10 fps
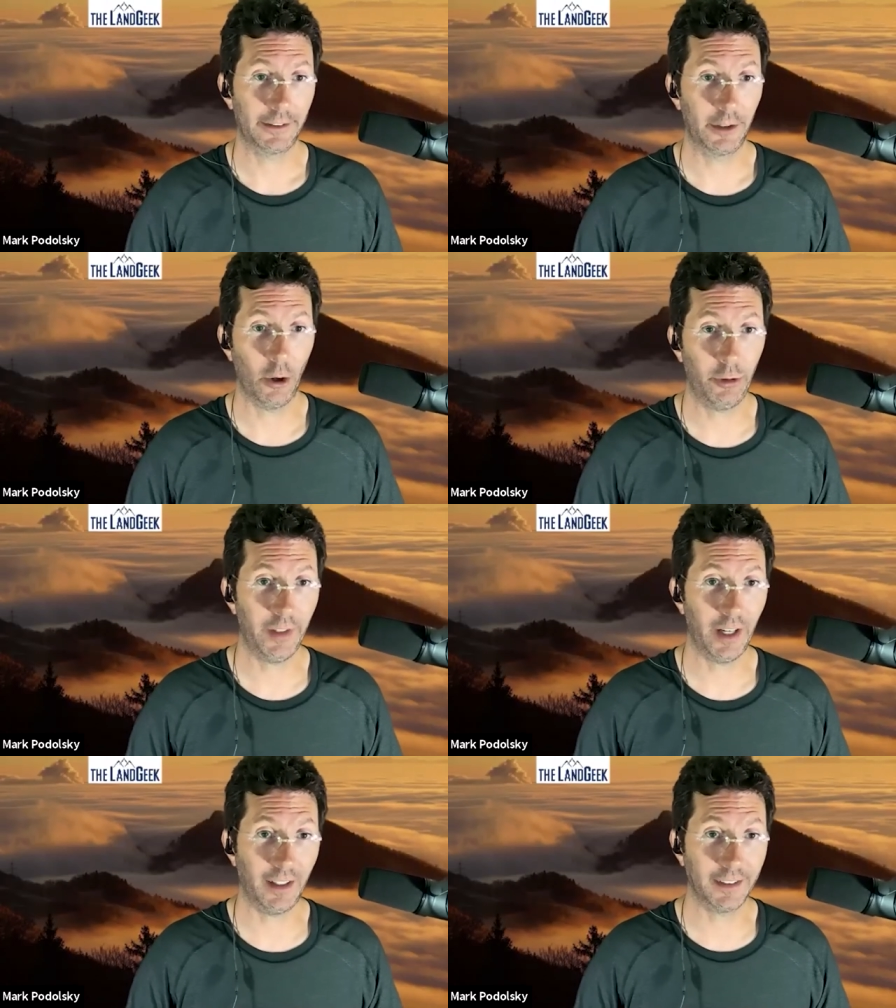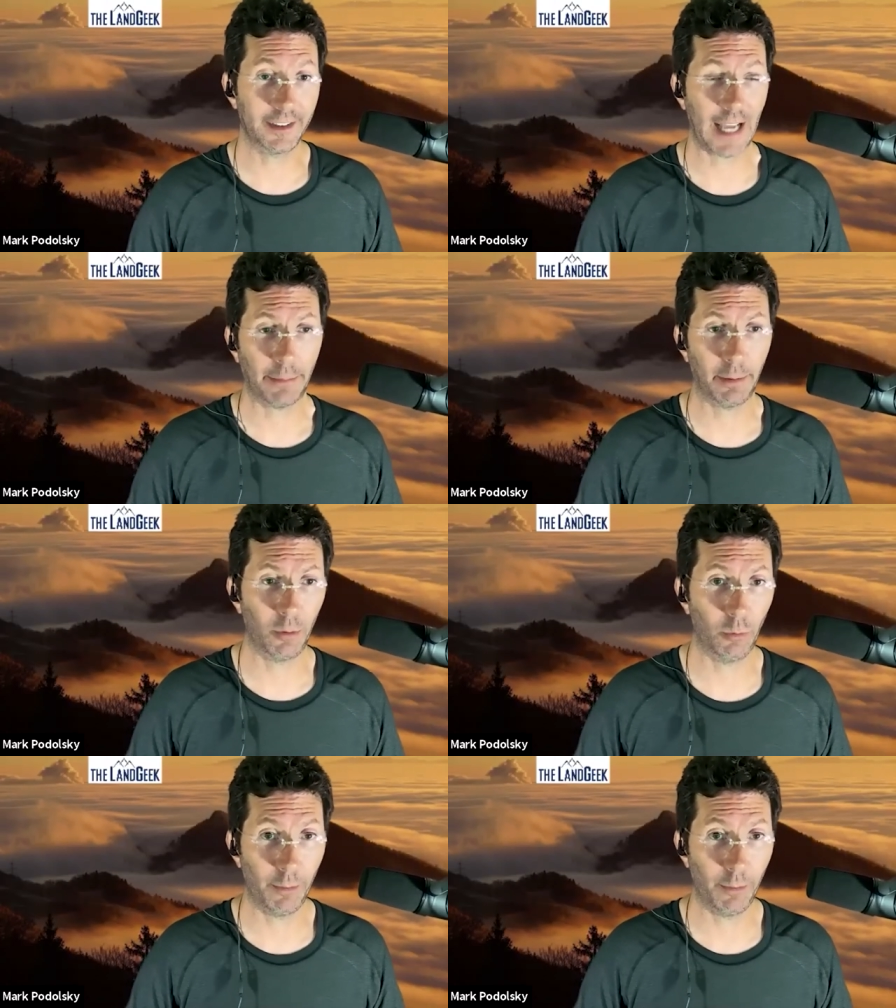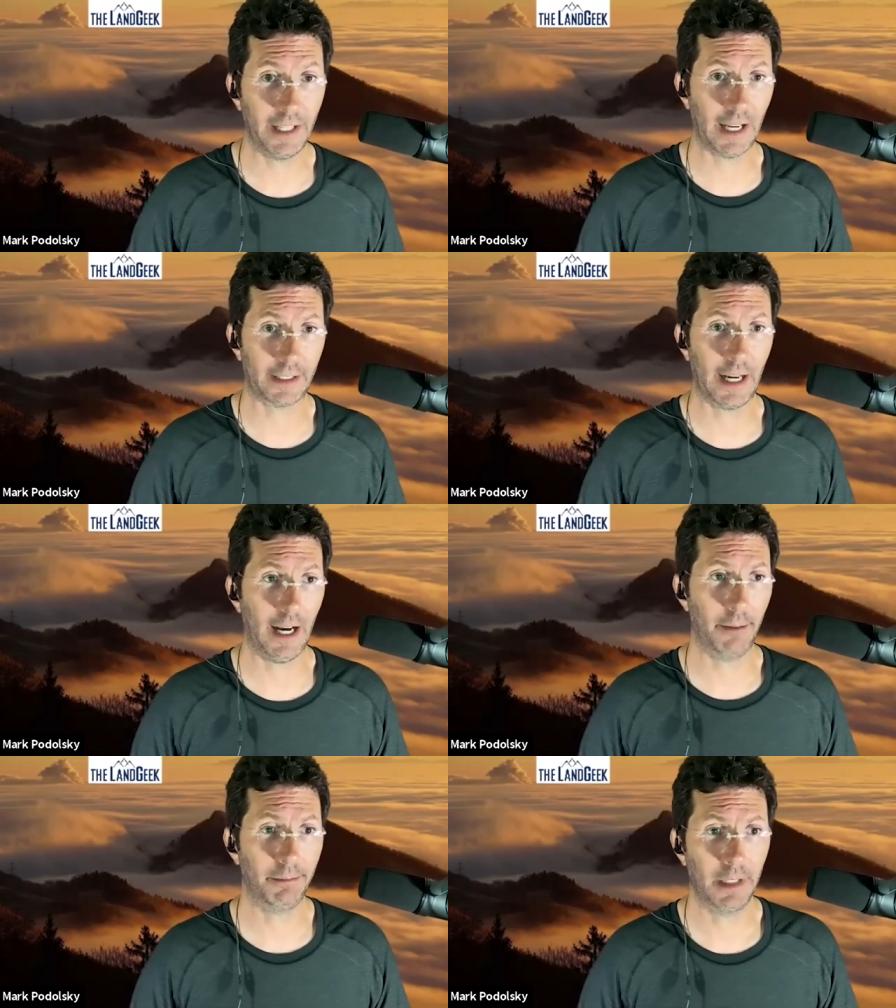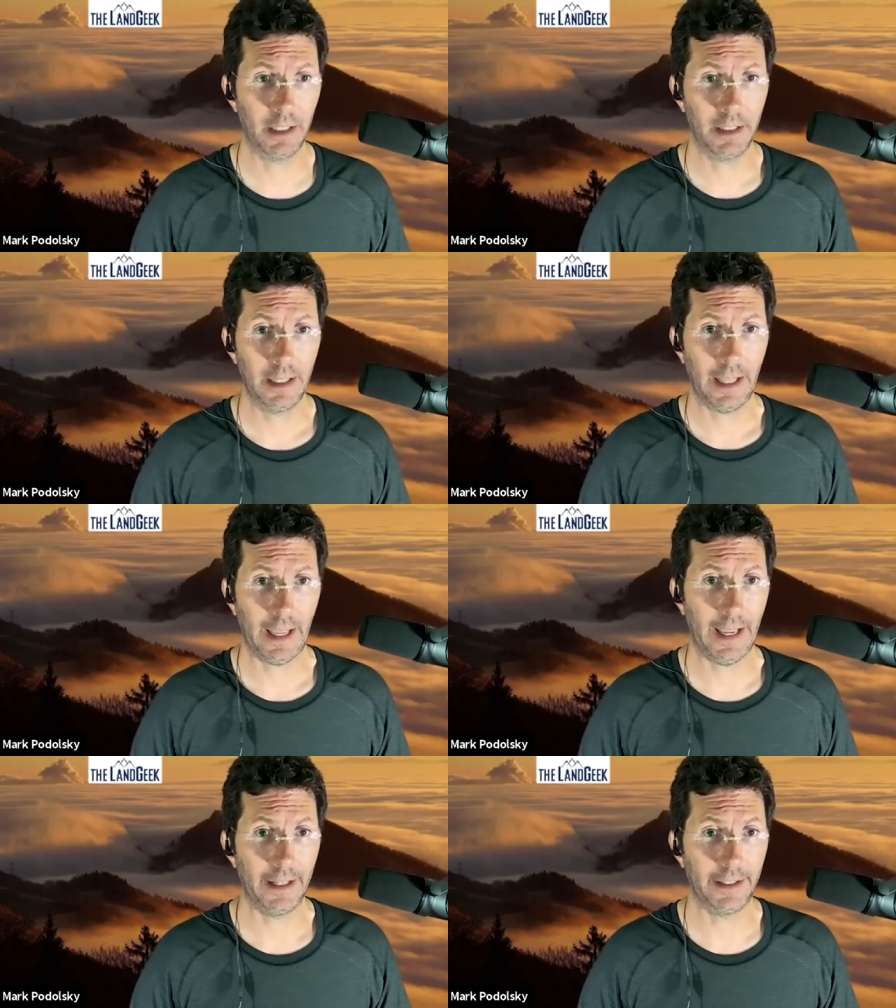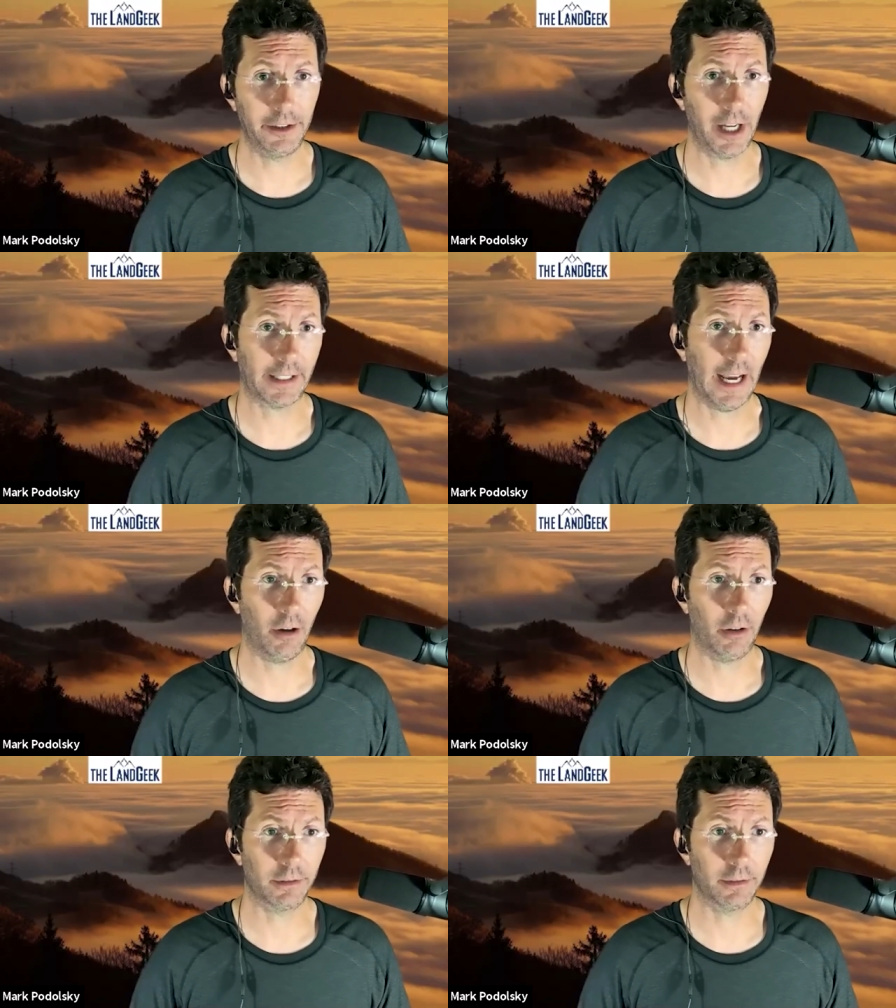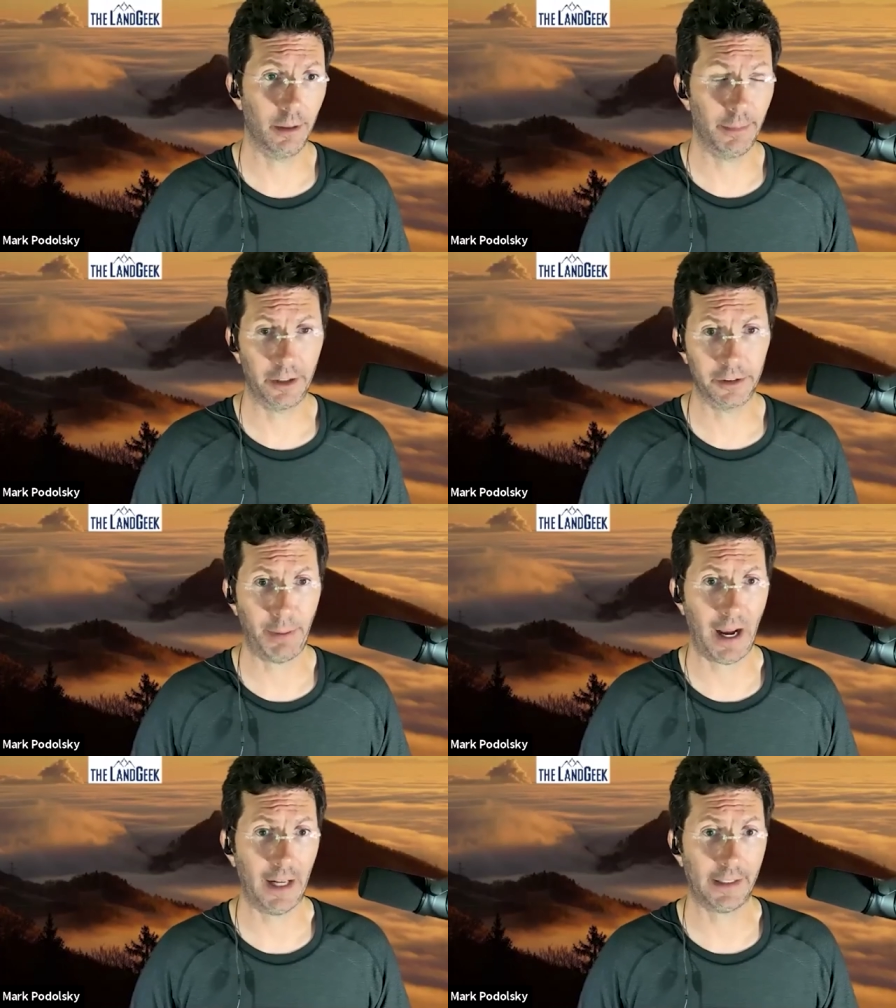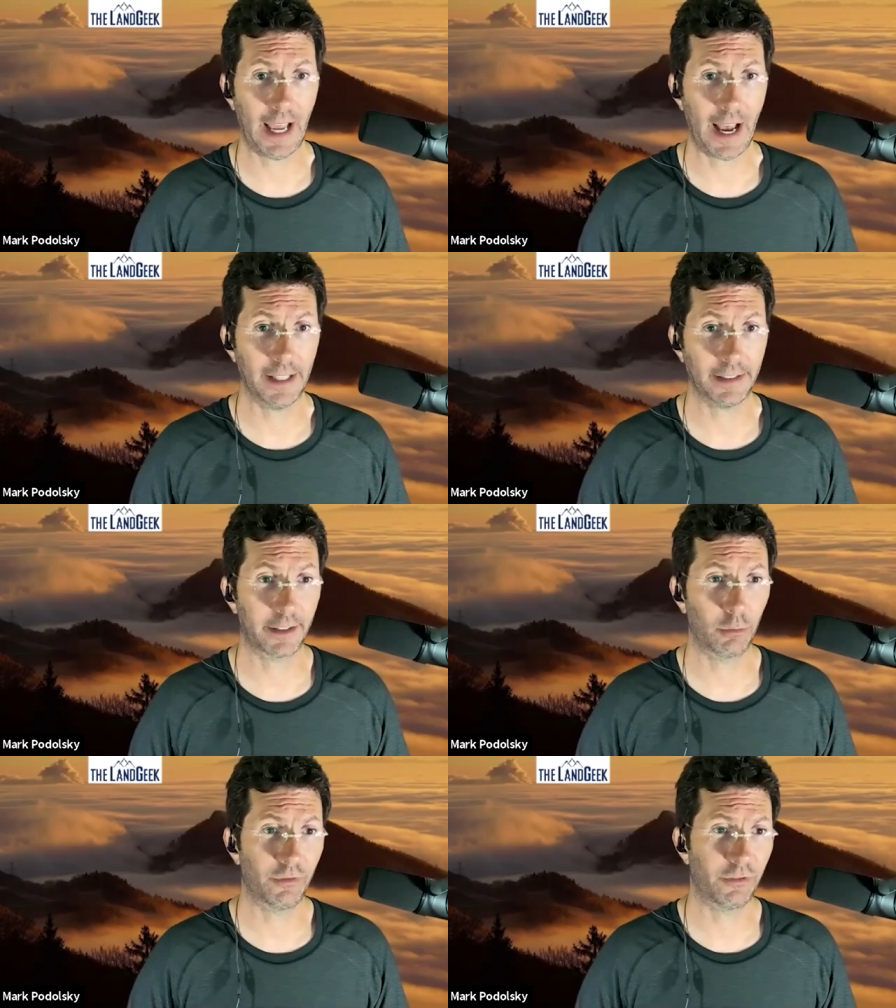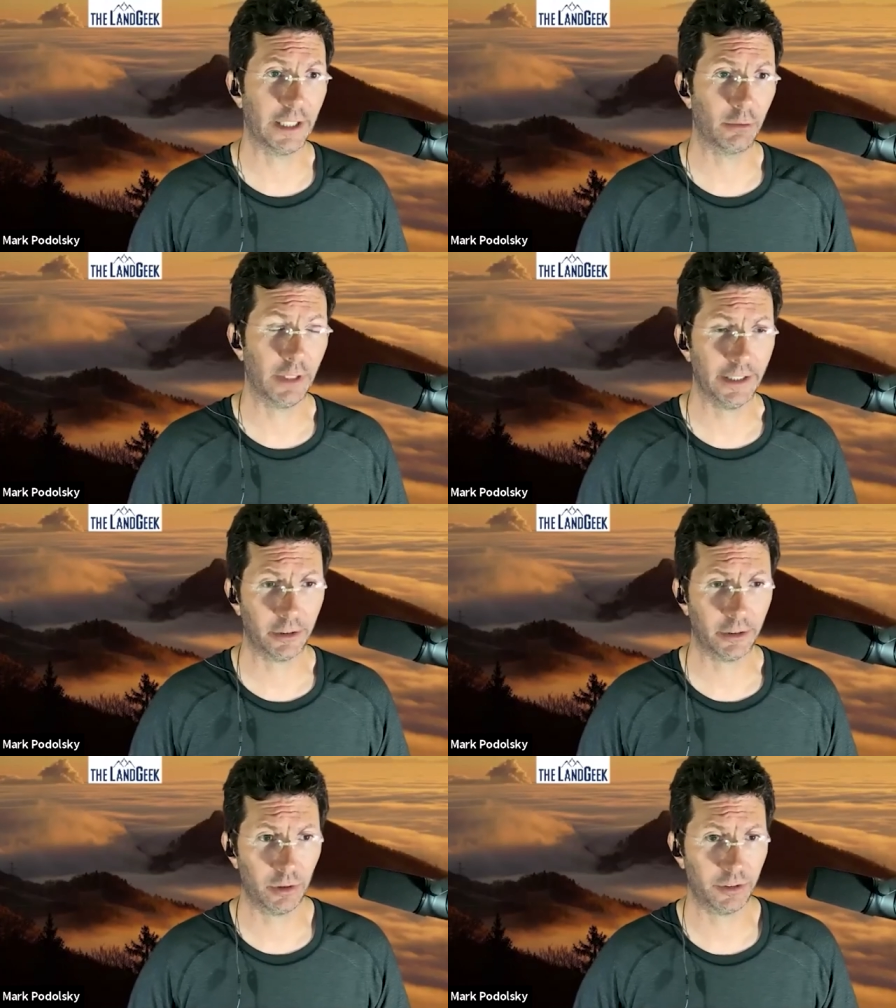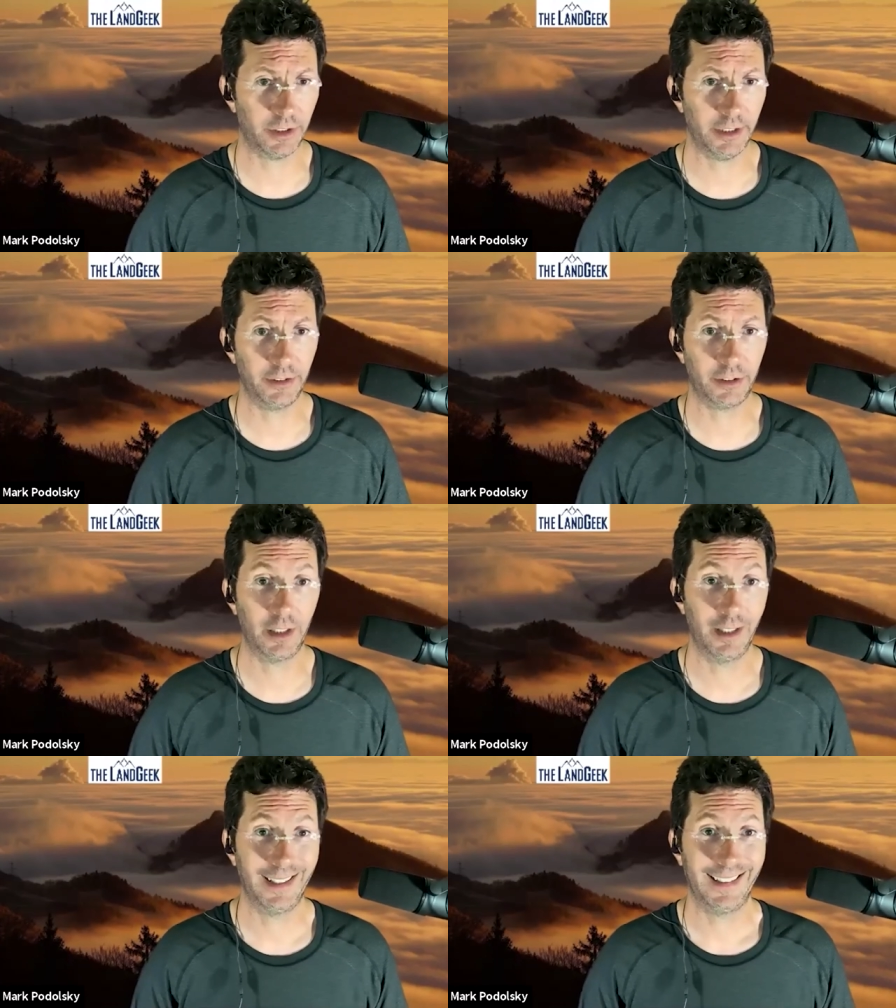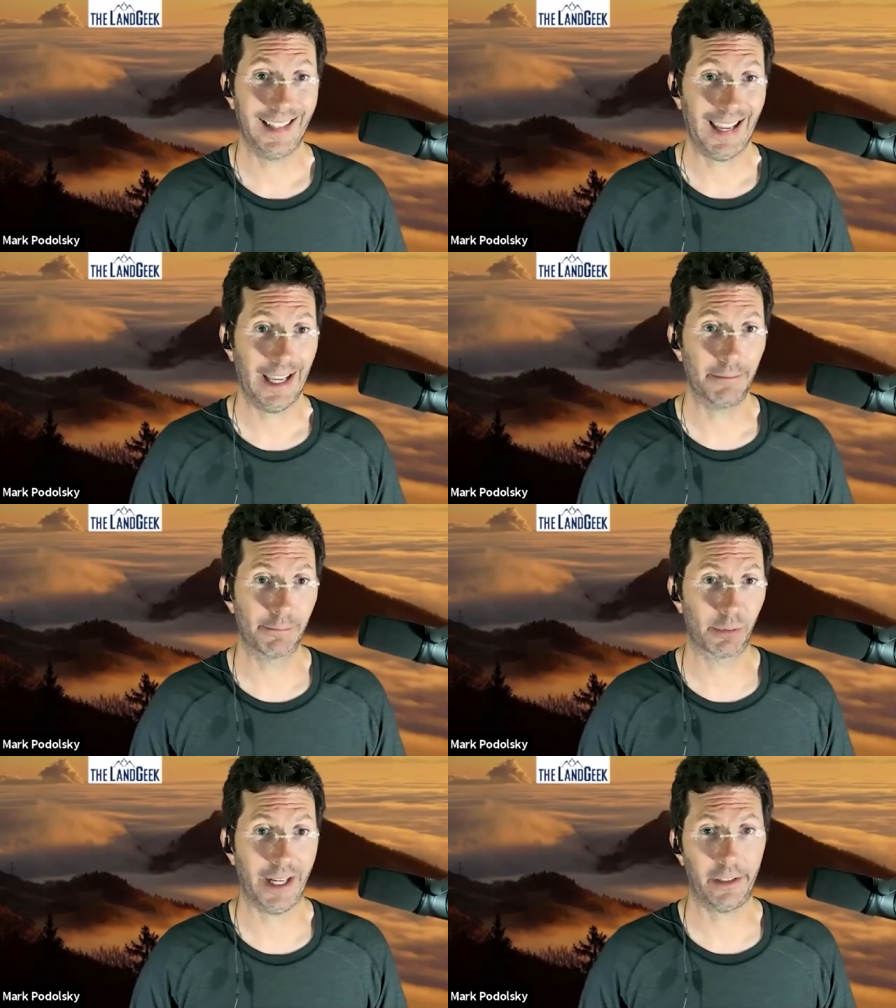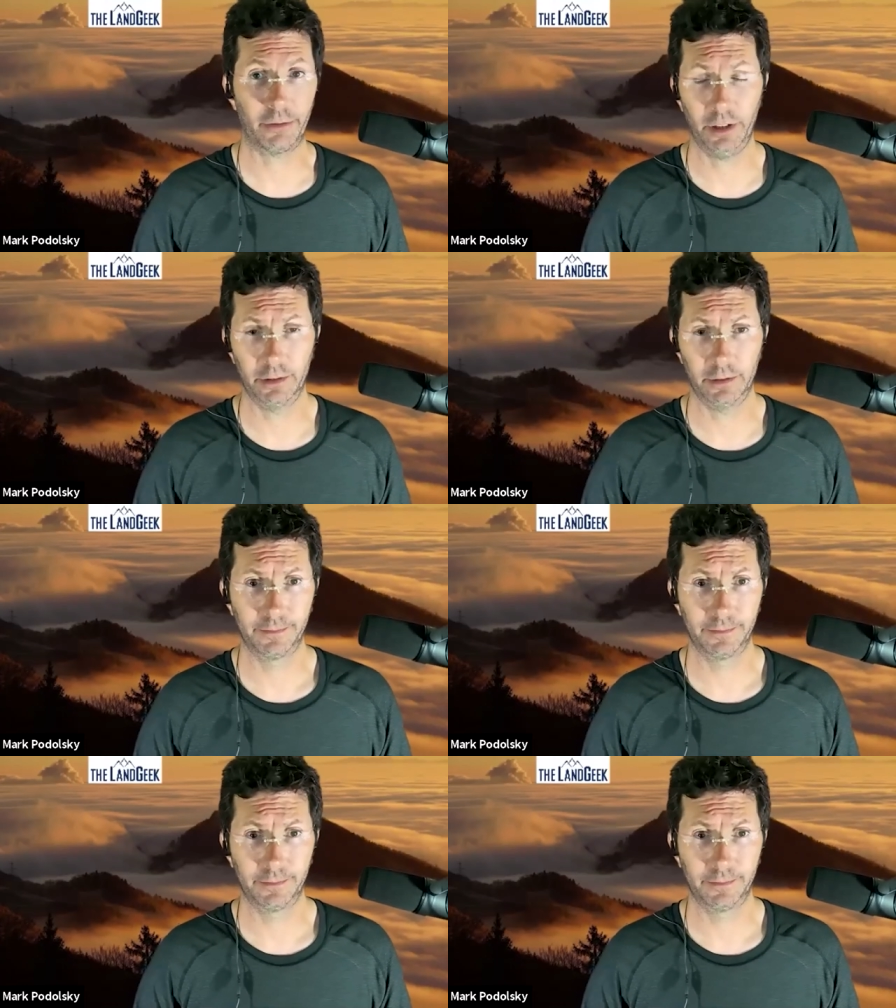Go to the unstoppable woman dot com and check out Amira's podcast, the free resources, and break through.